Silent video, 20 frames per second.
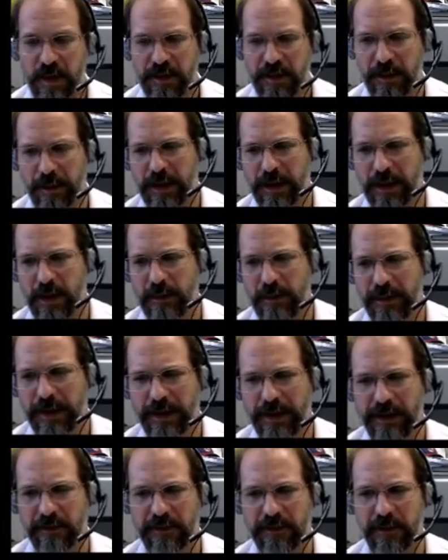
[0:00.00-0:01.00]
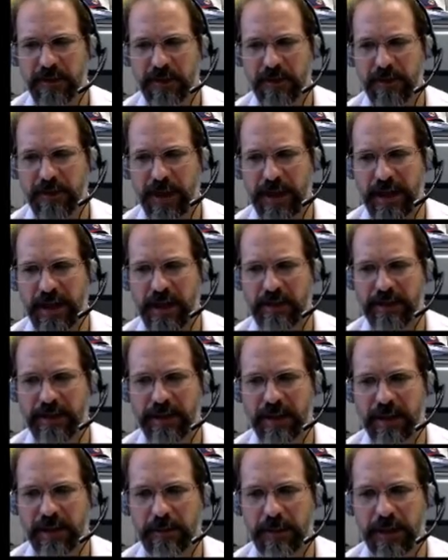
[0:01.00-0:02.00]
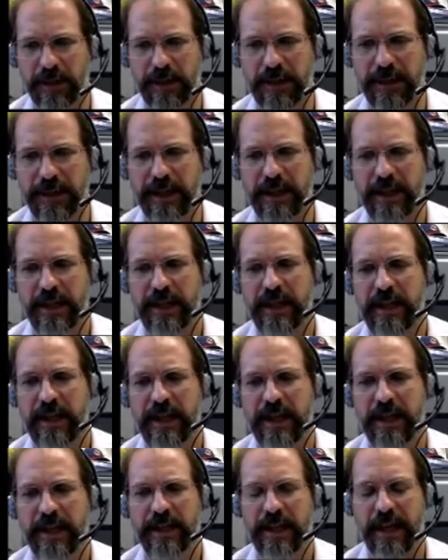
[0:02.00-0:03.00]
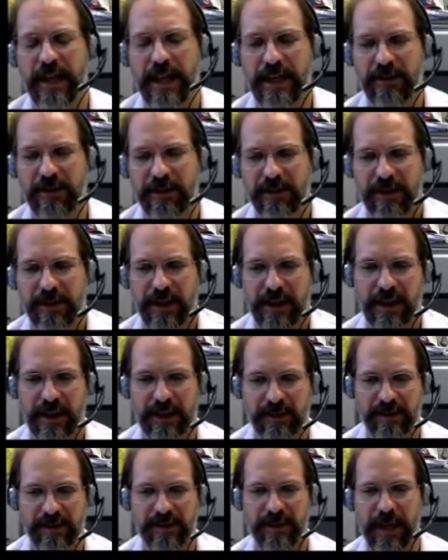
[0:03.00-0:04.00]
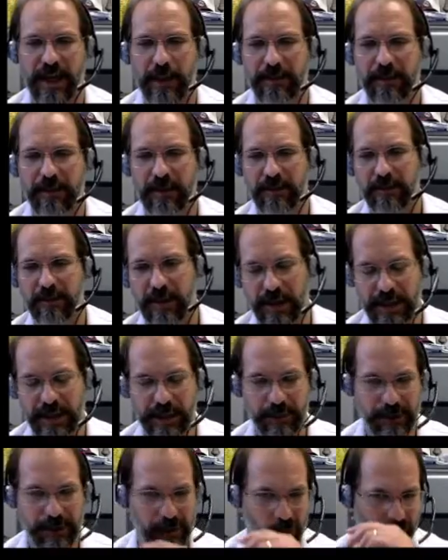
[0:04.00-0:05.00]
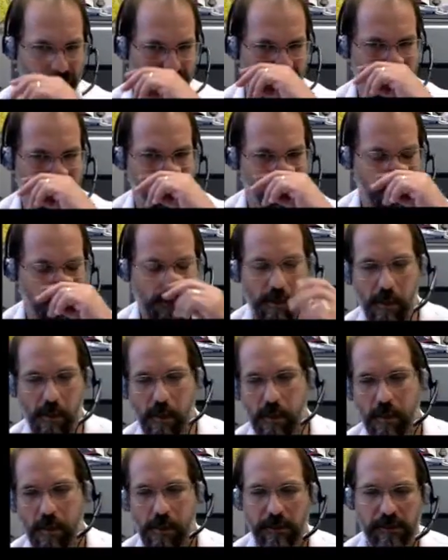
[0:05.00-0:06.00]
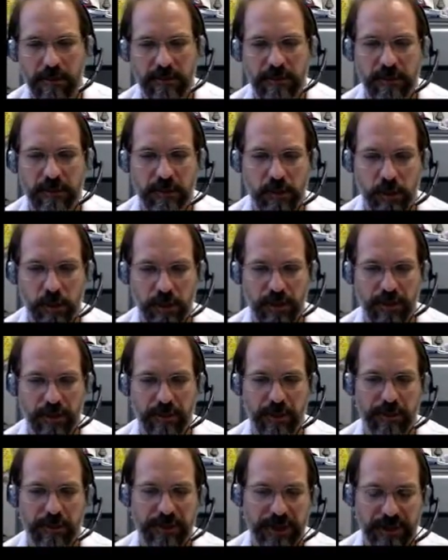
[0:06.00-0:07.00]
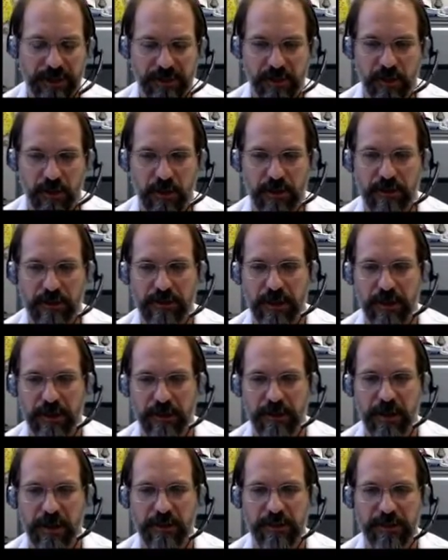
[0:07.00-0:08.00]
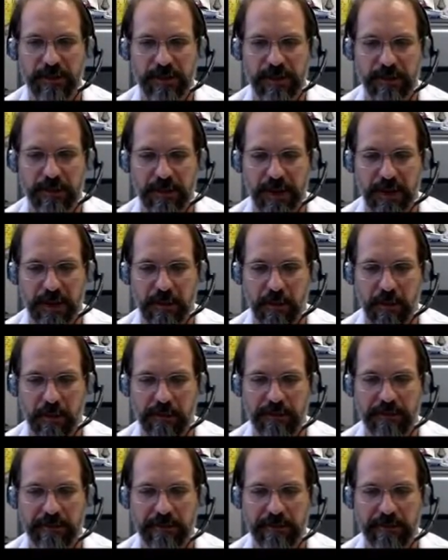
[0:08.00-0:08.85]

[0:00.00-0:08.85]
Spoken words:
The bicarbonate diffuses back out into the blood, and then hydrogen ion is snapped up by hemoglobin or other proteins or other buffers in the blood.